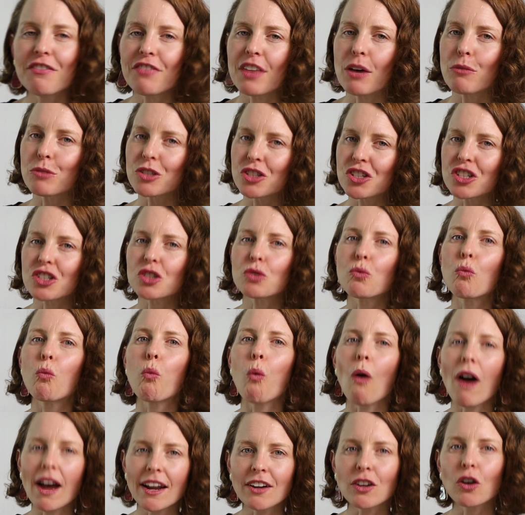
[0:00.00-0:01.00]
if there was just
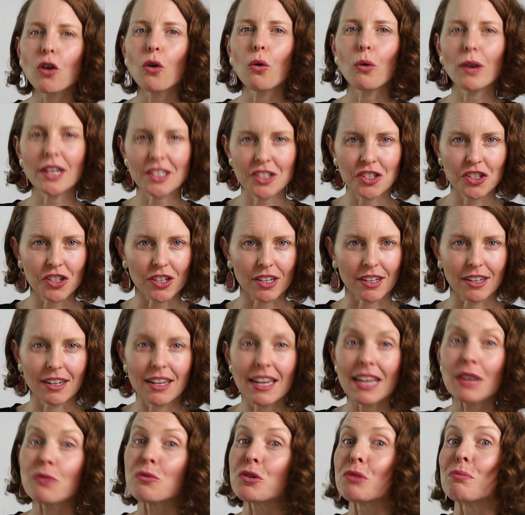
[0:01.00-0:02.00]
one question,
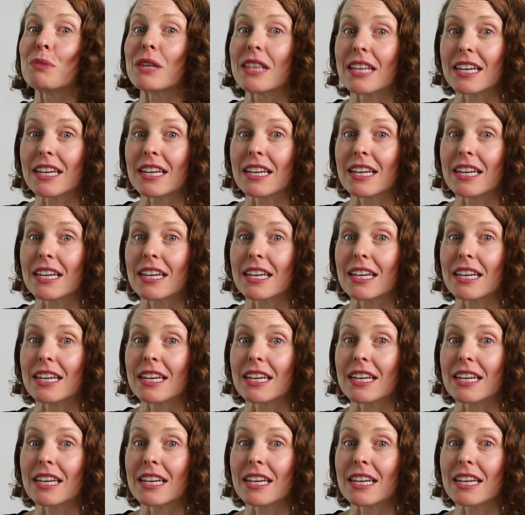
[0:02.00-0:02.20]
it would be